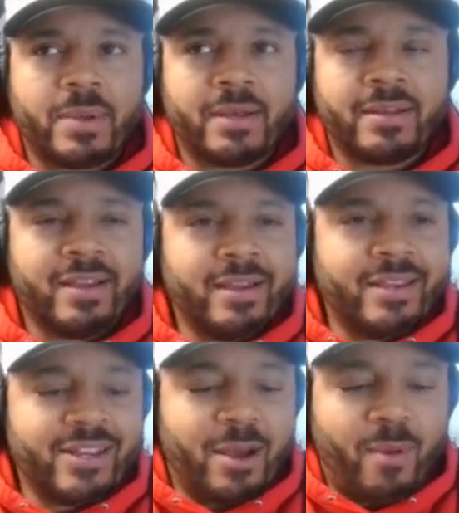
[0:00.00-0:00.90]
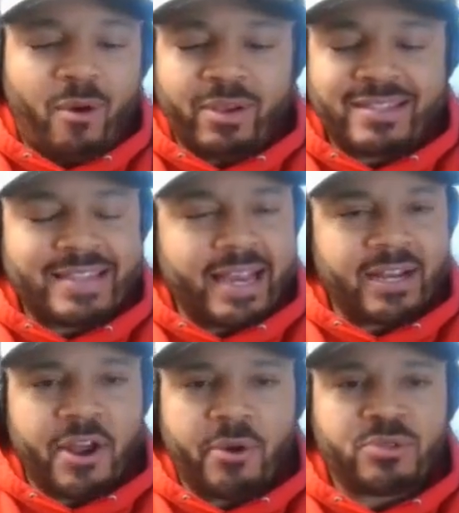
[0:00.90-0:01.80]
And, you know, I'm always
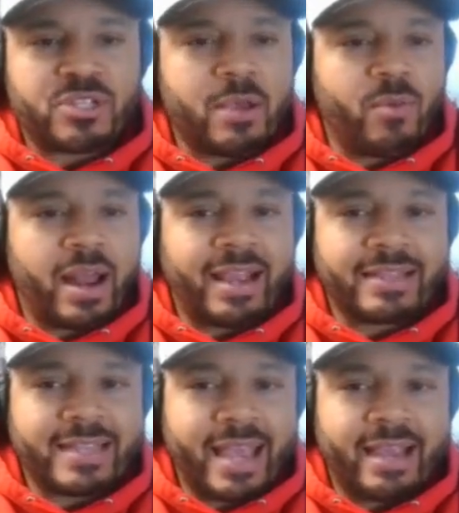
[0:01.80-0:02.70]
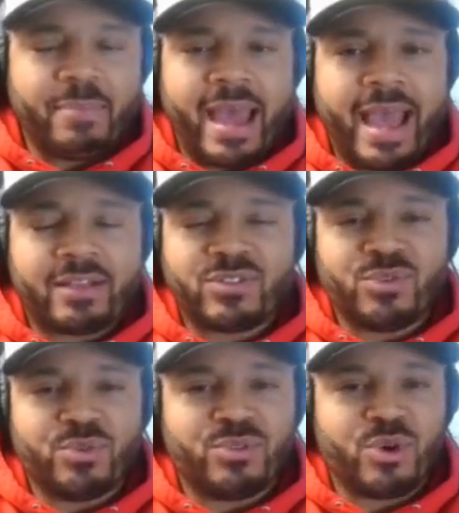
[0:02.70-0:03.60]
taking notes, seeing what I could take back
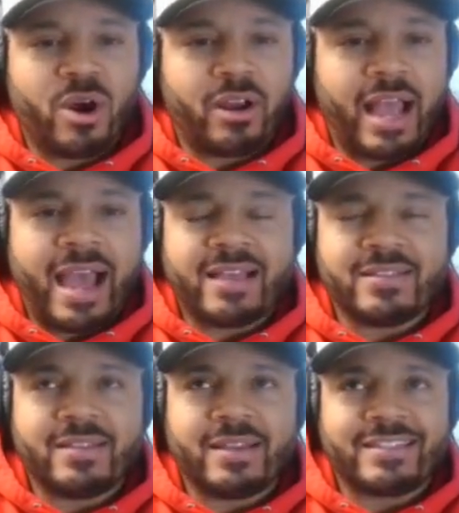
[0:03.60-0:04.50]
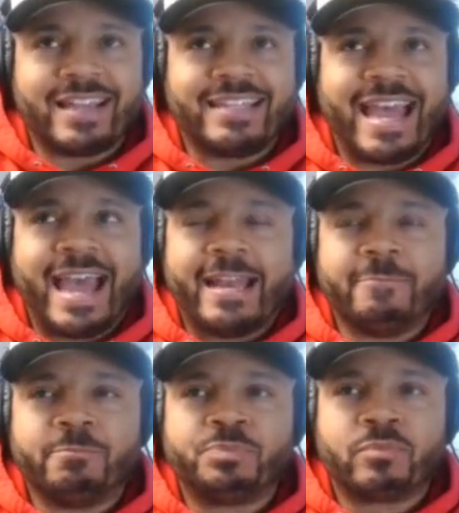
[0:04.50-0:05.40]
to our guys and things like that.
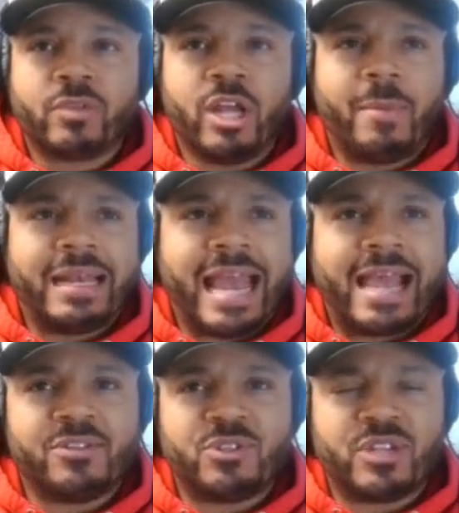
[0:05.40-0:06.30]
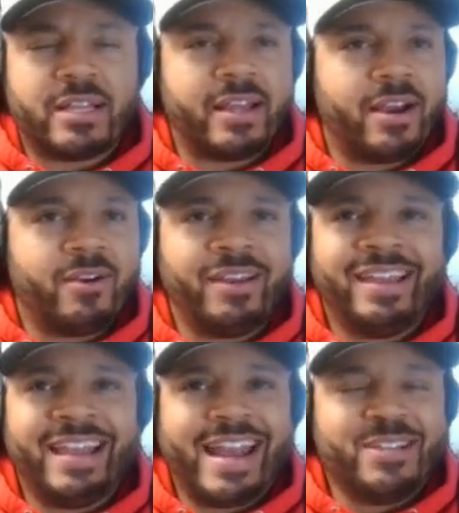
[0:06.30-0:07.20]
And, you know, my dad's just sitting there,
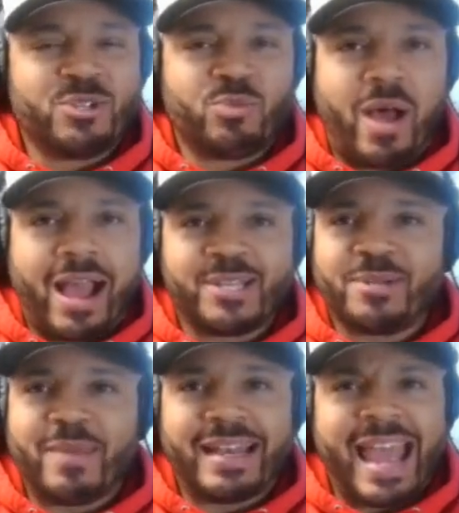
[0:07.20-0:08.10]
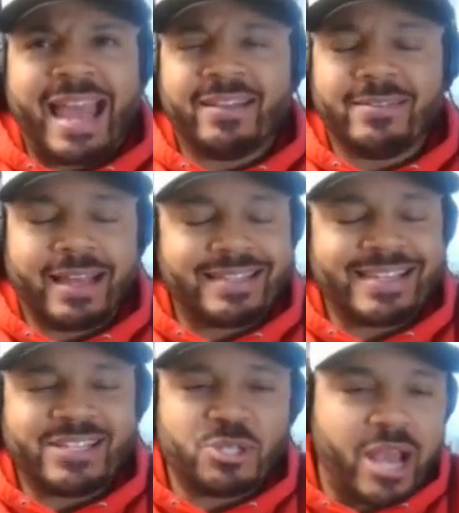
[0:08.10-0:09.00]
he's just watching. My dad like
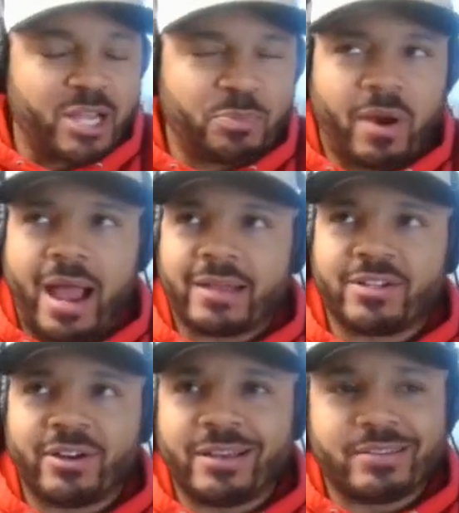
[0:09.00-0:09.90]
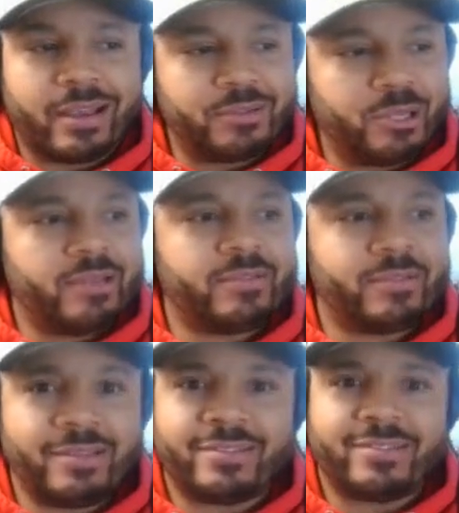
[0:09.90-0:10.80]
sees Josh Proctor and he's like, Jesus,
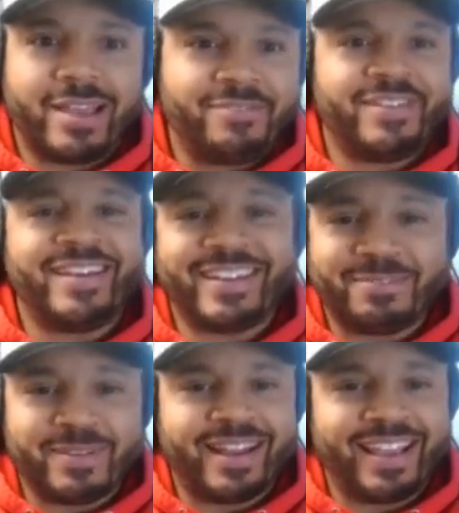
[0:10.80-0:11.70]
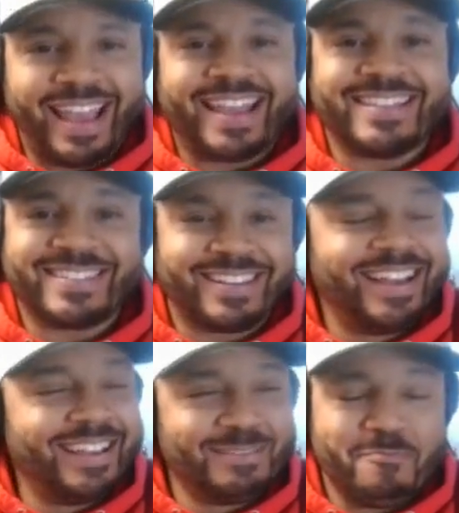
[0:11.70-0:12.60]
he's a safety. I'm like, yeah, he's
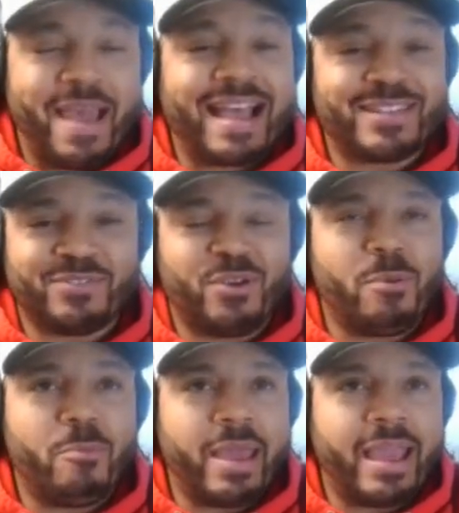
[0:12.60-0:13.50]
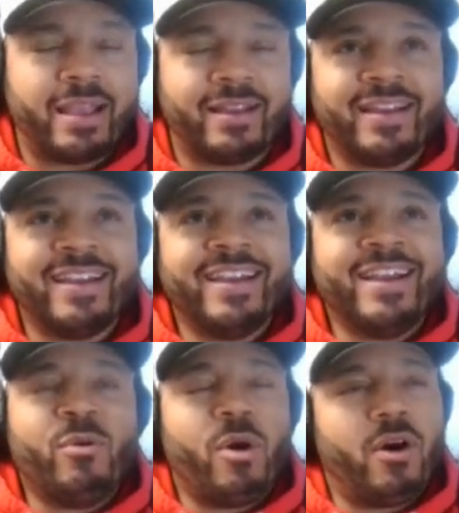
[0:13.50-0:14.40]
a massive human being.
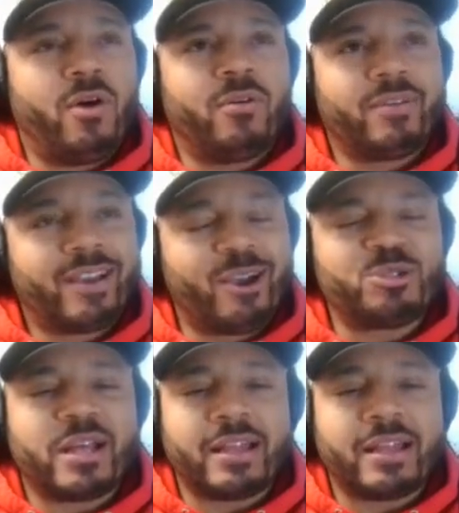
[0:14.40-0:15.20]
Well, Coach